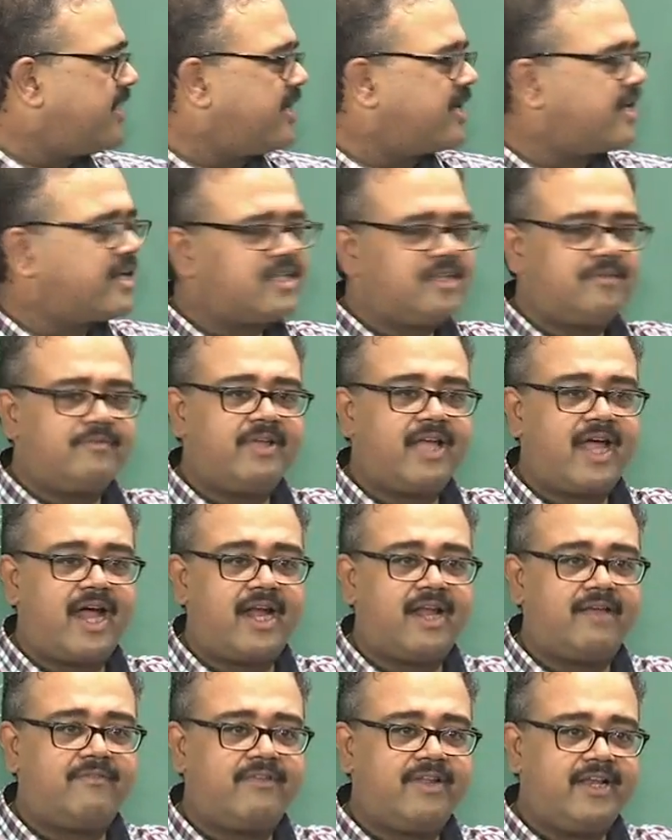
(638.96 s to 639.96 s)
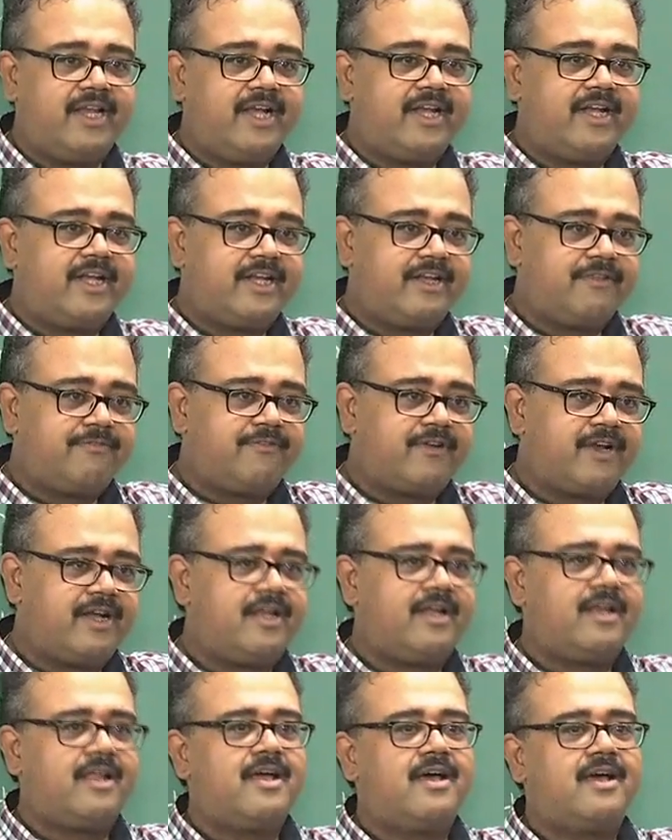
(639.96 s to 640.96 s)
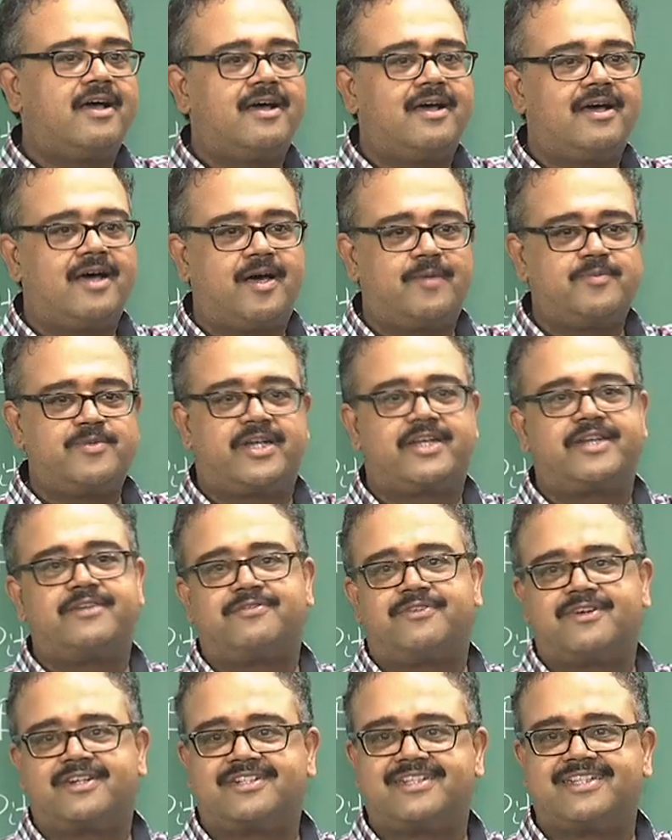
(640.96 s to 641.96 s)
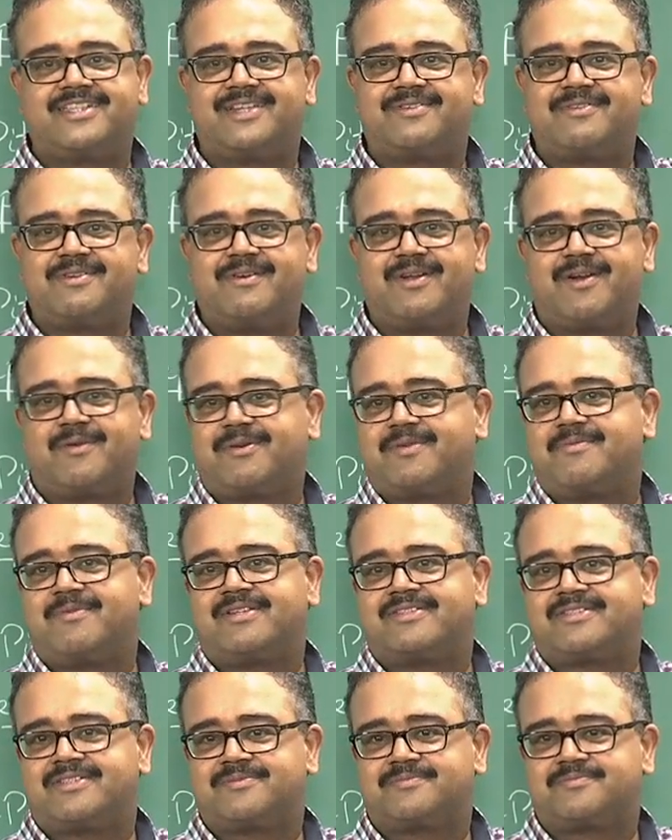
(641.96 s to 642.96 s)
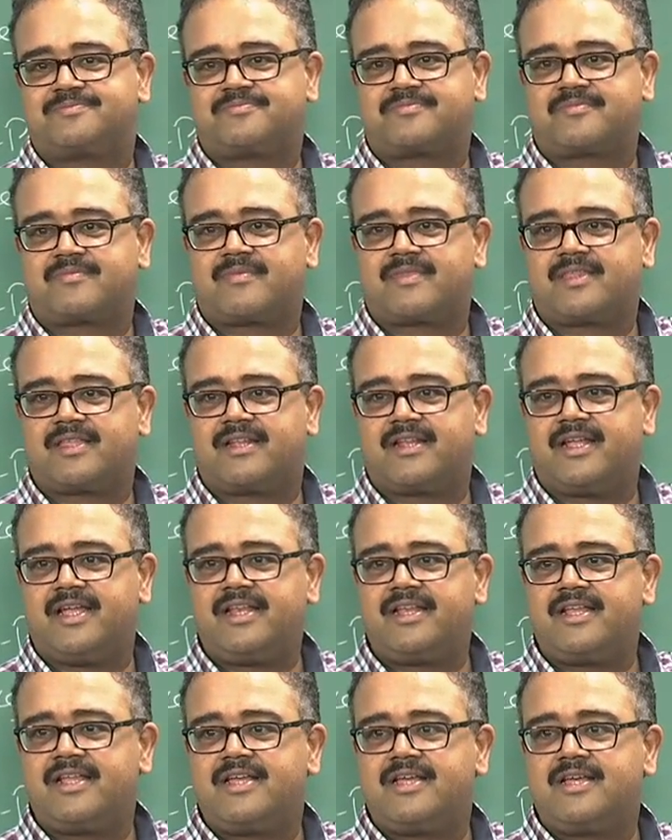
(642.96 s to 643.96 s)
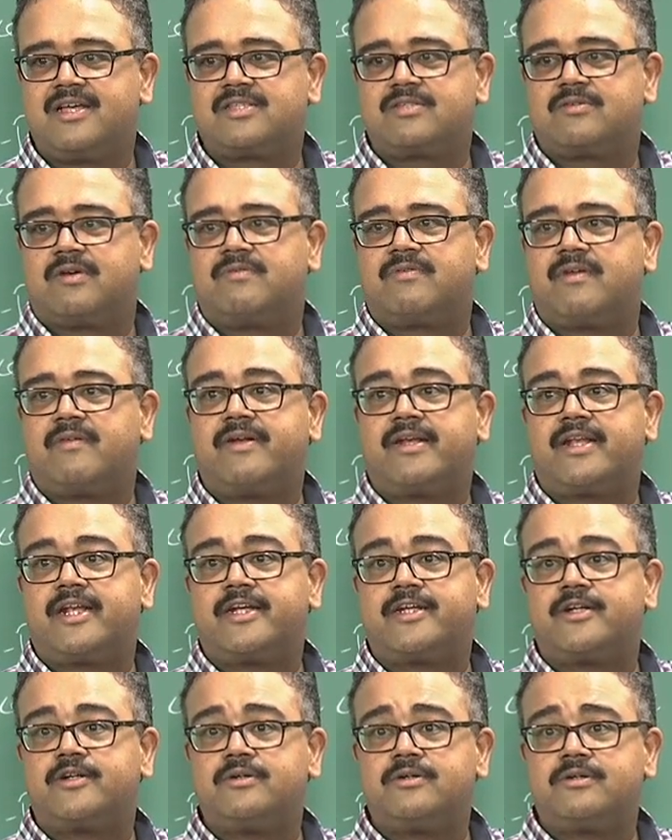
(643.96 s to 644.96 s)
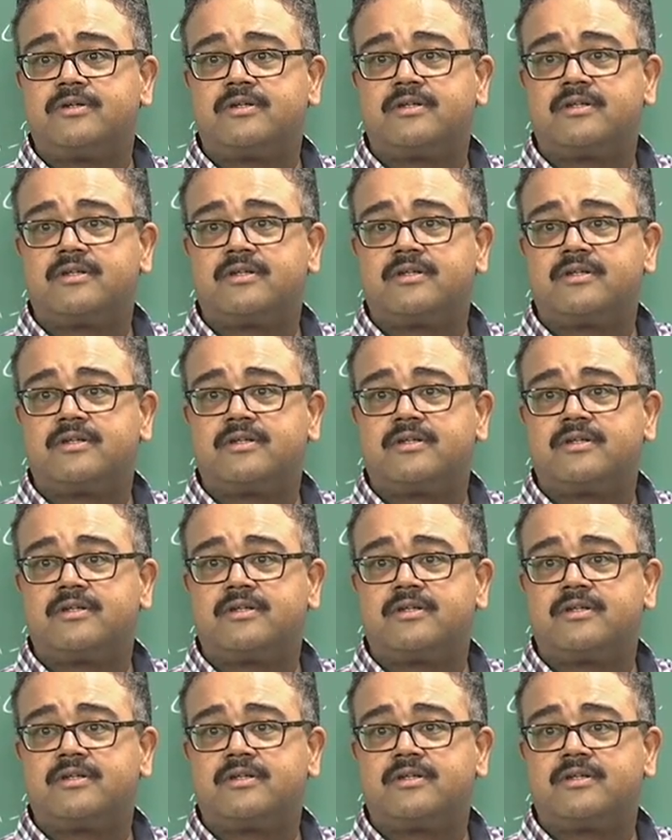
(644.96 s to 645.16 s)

algorithm, we had a very different objective function that we were optimizing, right? So what were we trying to do?